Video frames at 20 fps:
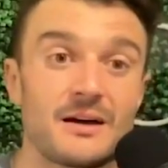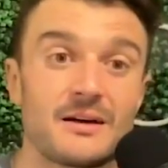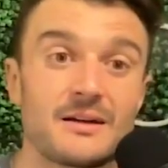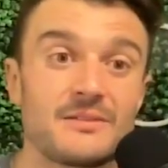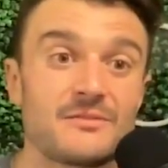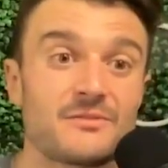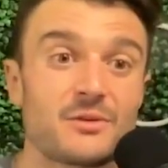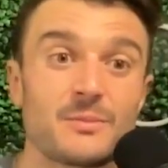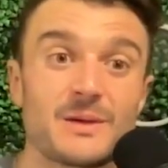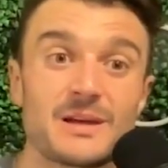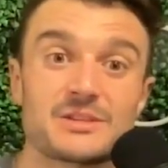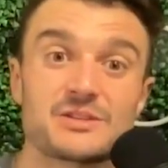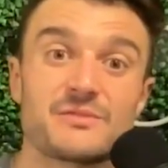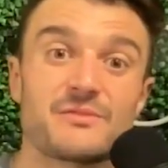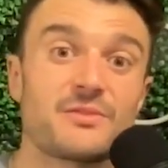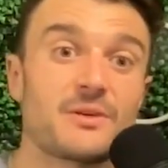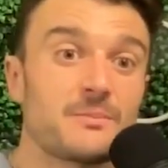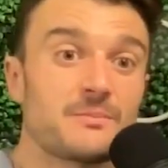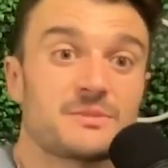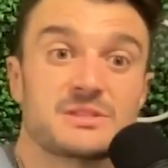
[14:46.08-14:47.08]
information
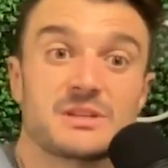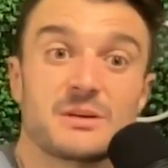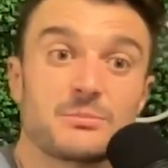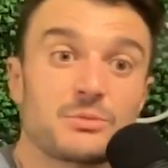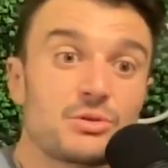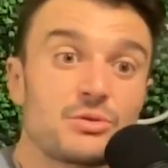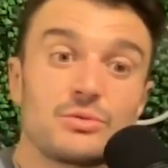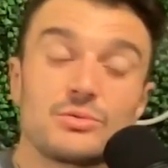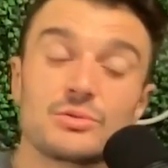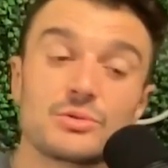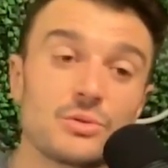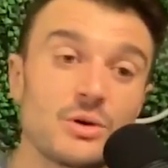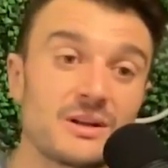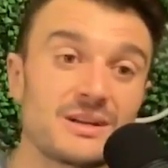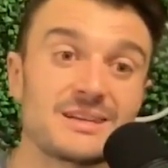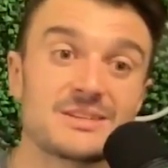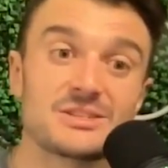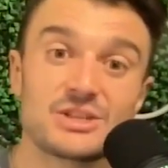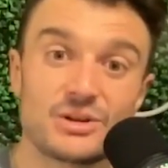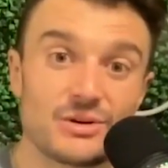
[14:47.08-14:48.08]
from some guru on
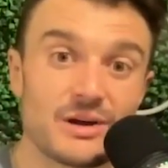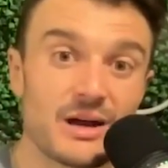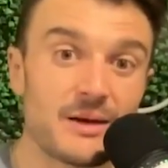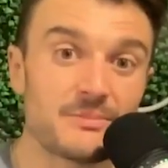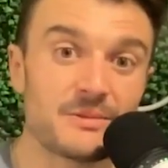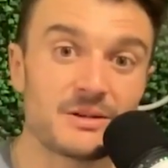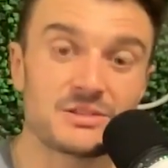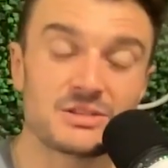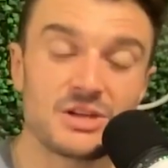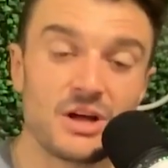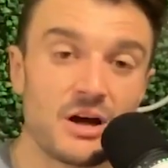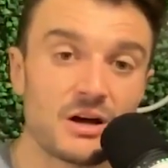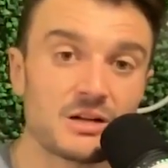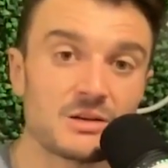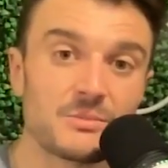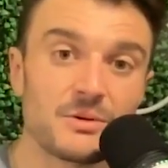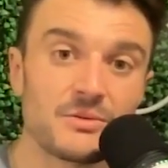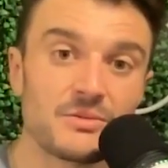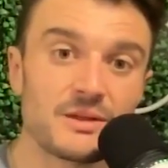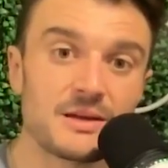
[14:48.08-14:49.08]
Instagram that's talking
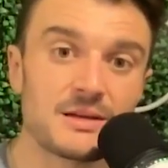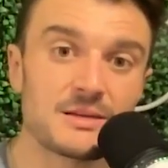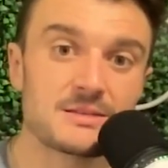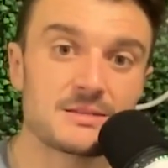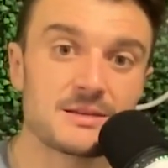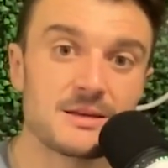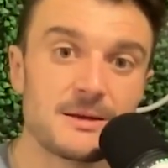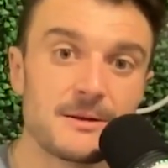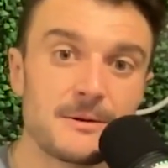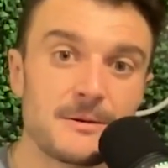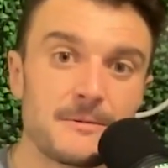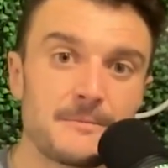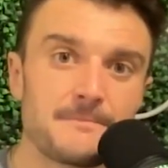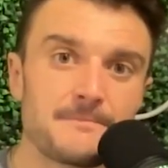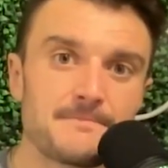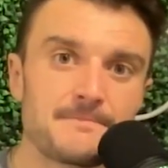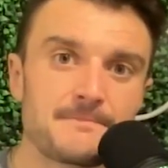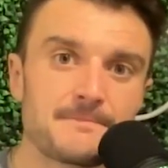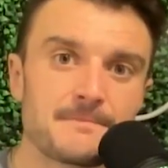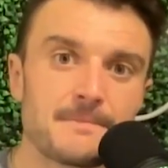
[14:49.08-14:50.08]
about this.
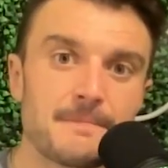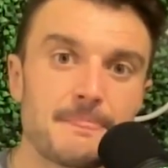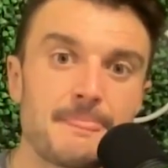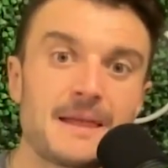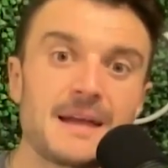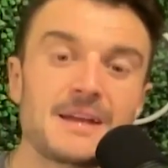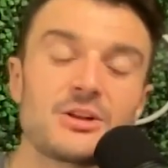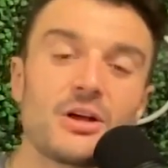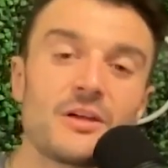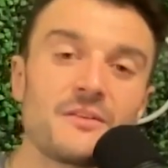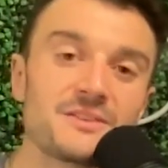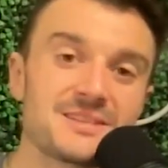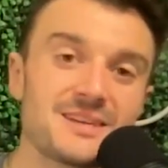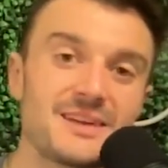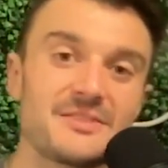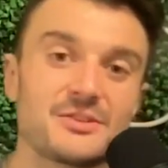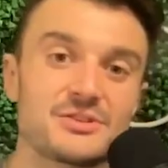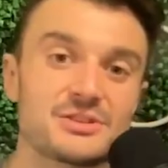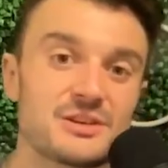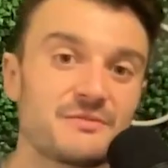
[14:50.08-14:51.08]
And all of a
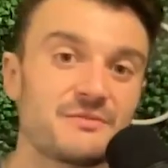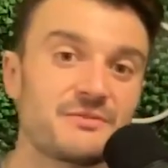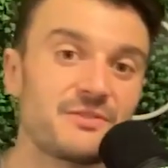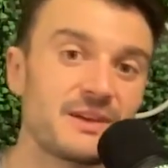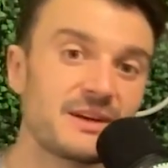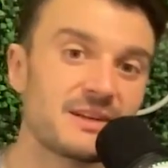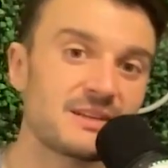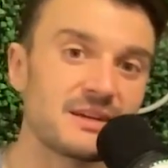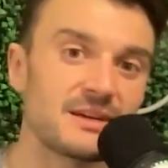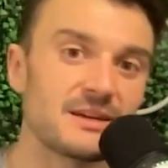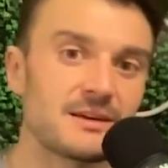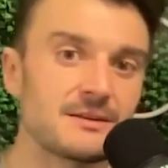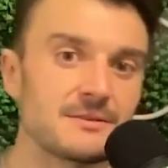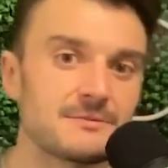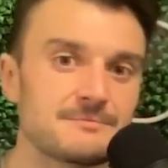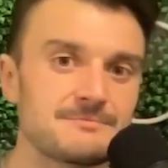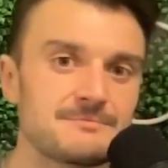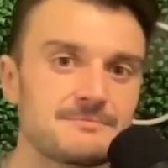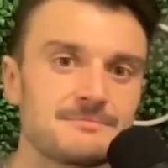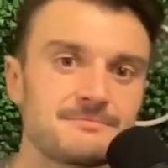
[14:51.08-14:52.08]
sudden there's conflicting
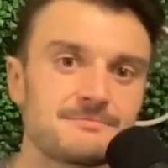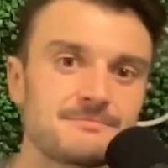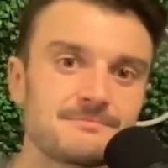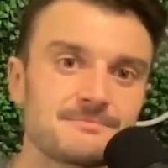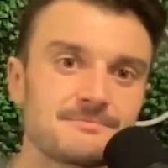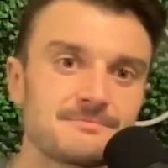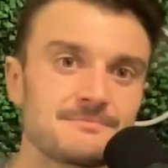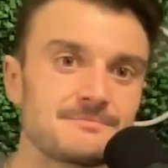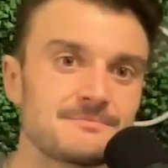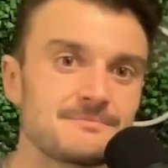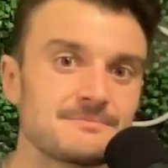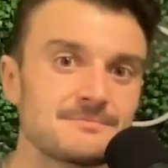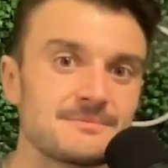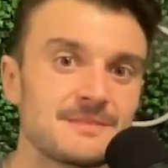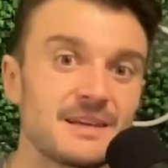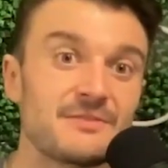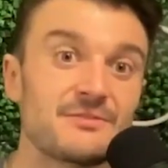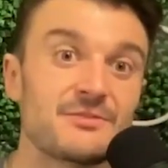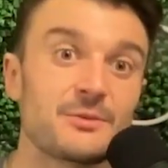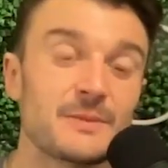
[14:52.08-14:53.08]

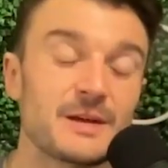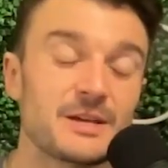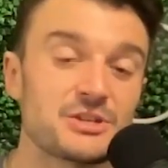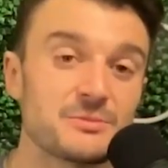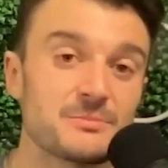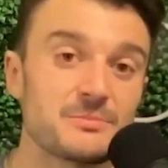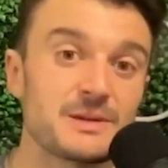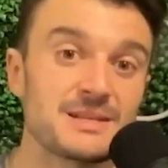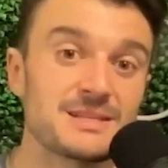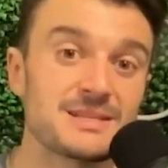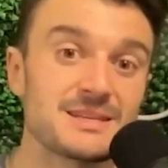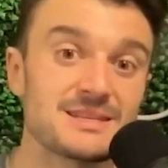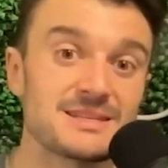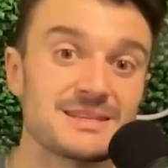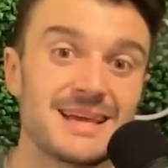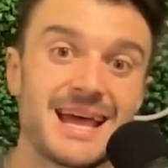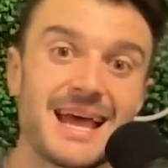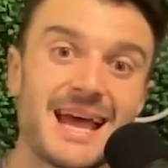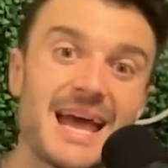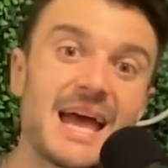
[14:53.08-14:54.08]
information
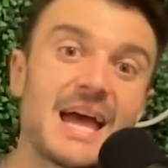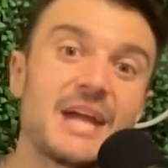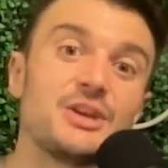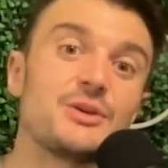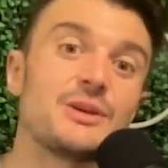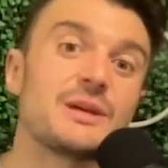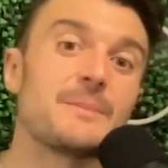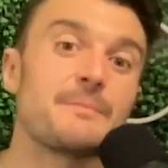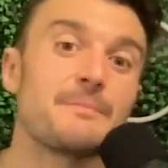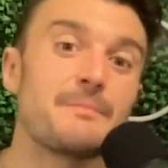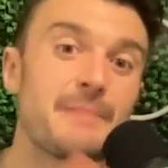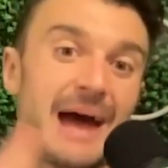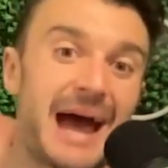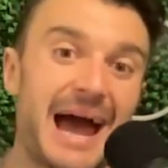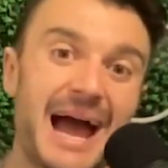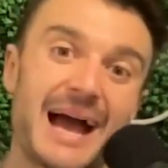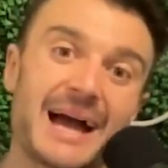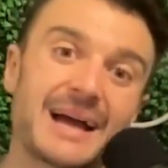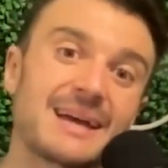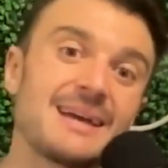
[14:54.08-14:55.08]
pieces. And you get
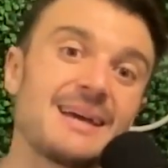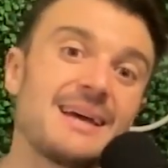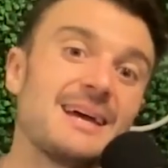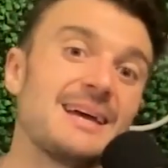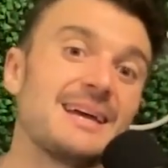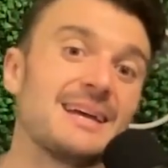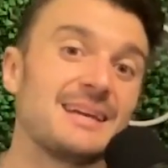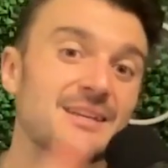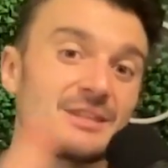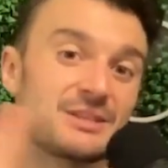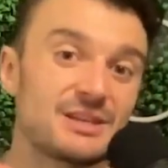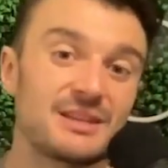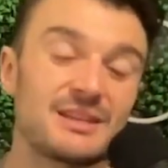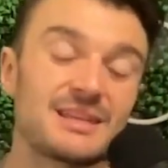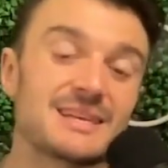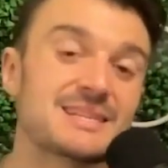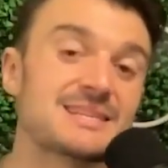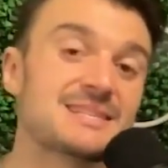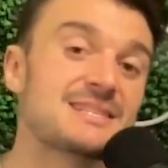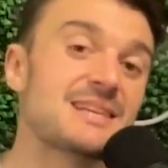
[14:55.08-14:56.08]
back into
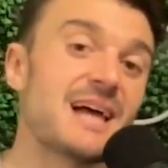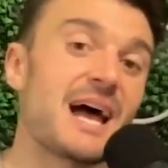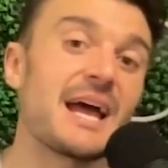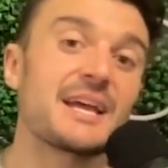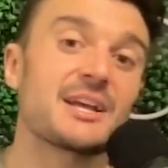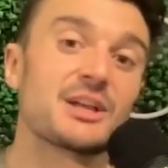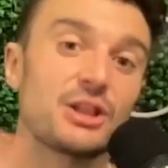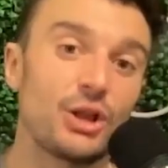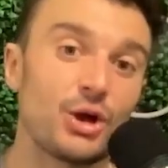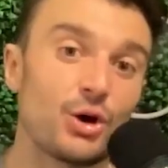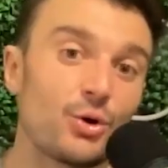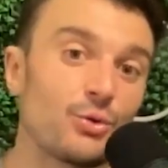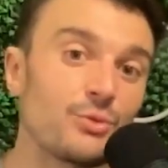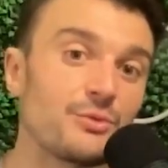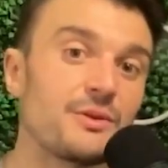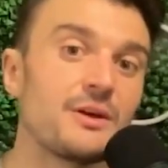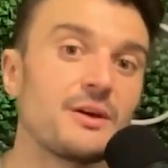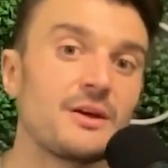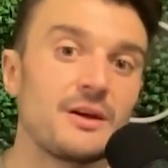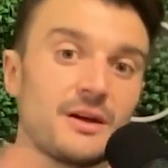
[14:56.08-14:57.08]
this
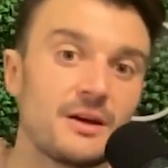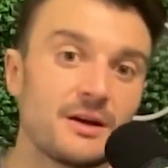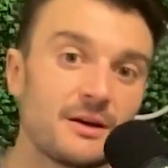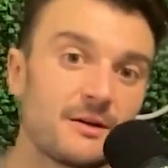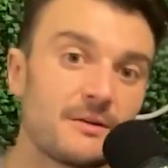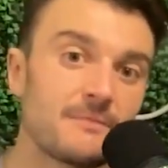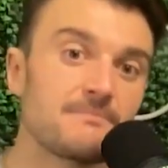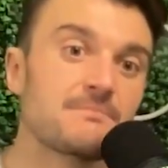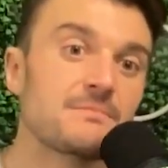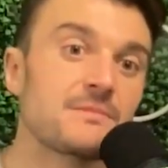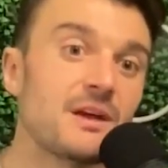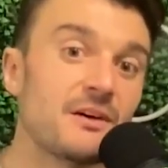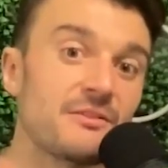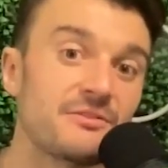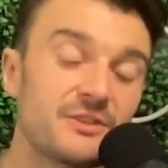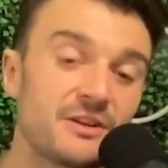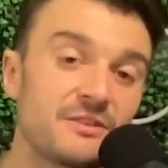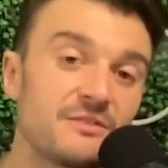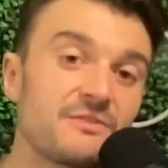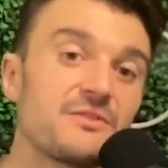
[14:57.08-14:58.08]
cyclone
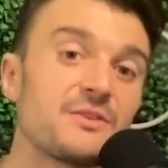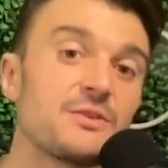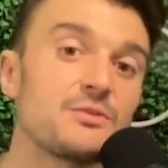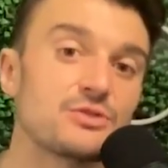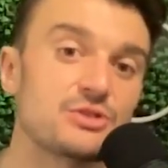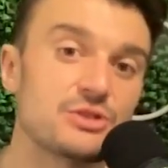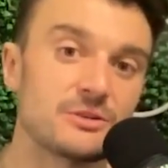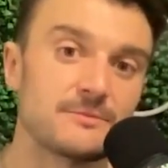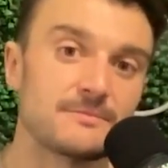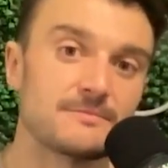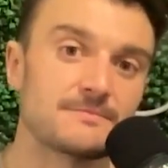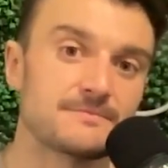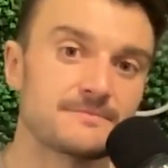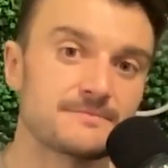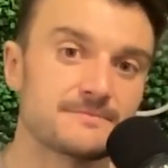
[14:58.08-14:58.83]
of confusion.